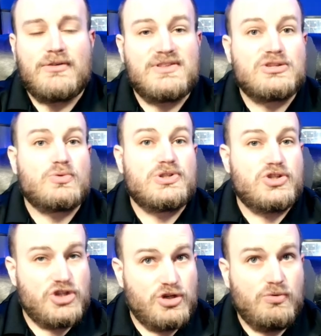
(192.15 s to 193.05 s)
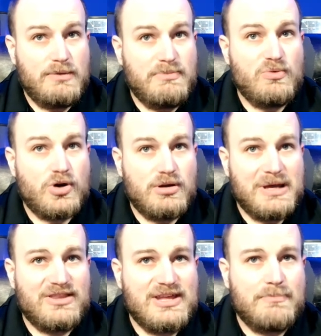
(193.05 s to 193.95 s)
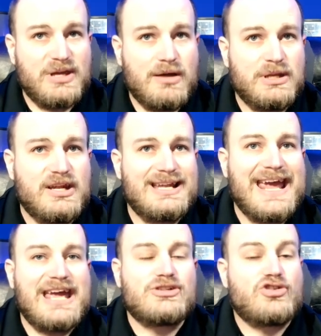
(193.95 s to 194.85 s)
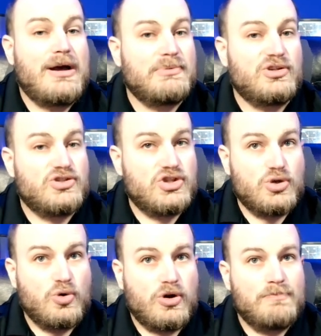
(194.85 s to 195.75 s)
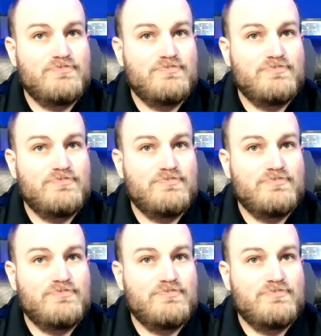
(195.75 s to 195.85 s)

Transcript: If this was June, we'd be worried about that becoming a tropical storm.